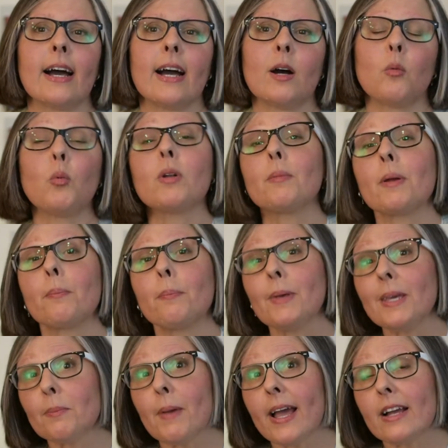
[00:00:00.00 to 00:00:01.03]
One of my
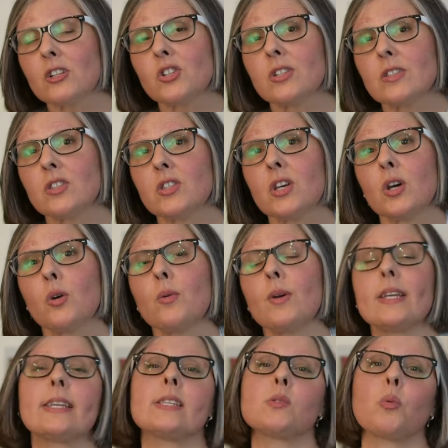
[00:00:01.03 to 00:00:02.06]
big passions, though,
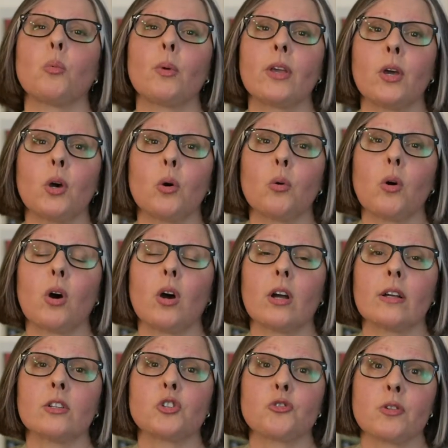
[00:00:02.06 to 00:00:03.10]
is when we go
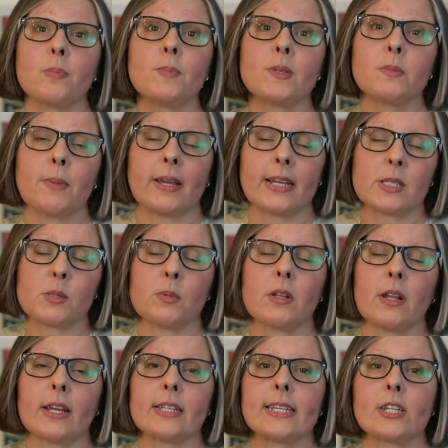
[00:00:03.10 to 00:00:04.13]
on trips. My
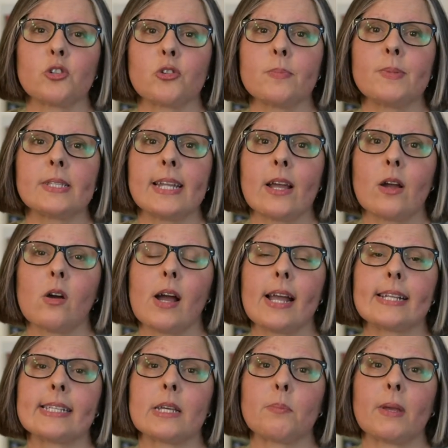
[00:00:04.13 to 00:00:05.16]
husband and I take trips now.
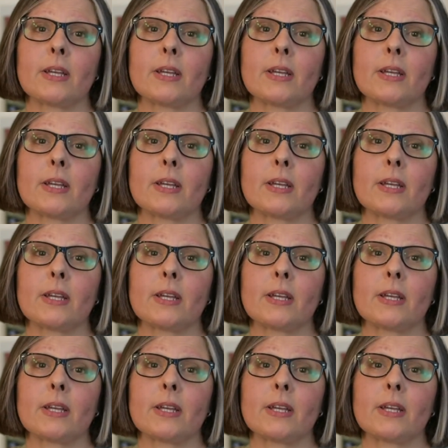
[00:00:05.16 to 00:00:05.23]
I take